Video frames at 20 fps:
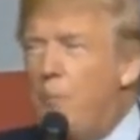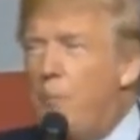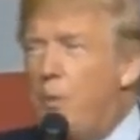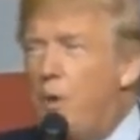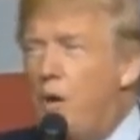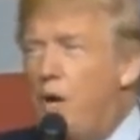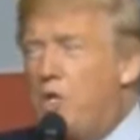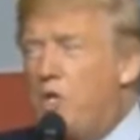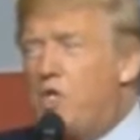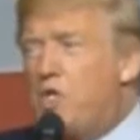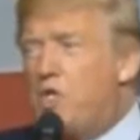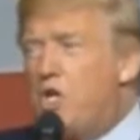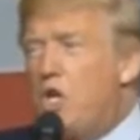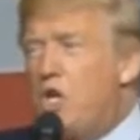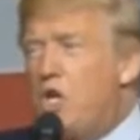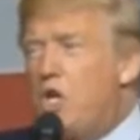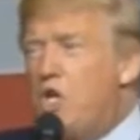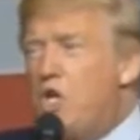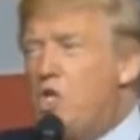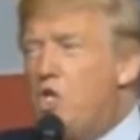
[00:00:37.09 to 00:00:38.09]

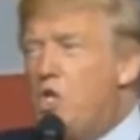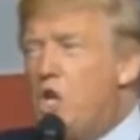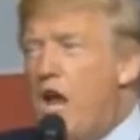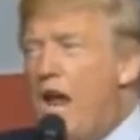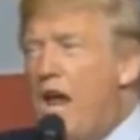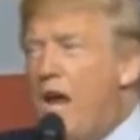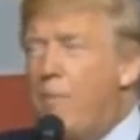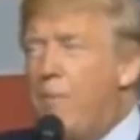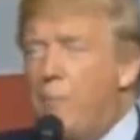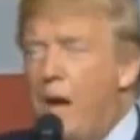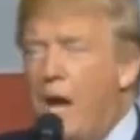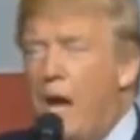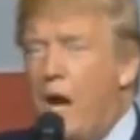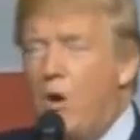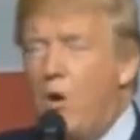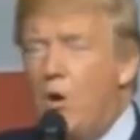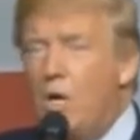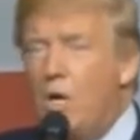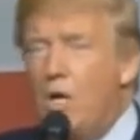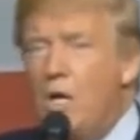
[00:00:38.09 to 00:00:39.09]
prestige and
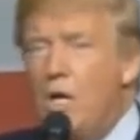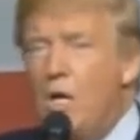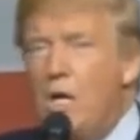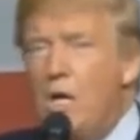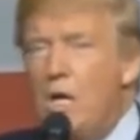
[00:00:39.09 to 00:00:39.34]
power